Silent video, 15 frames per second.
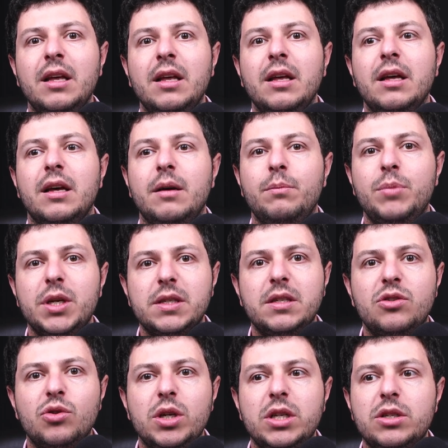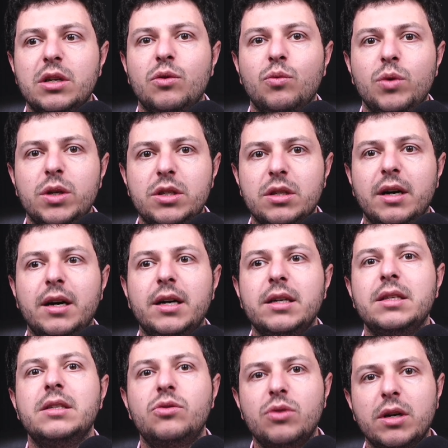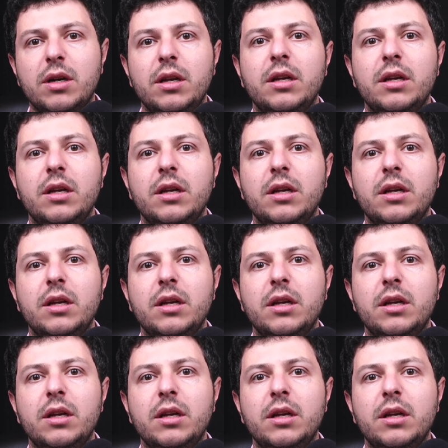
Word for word: uh, be a situation in which the heart is struggling to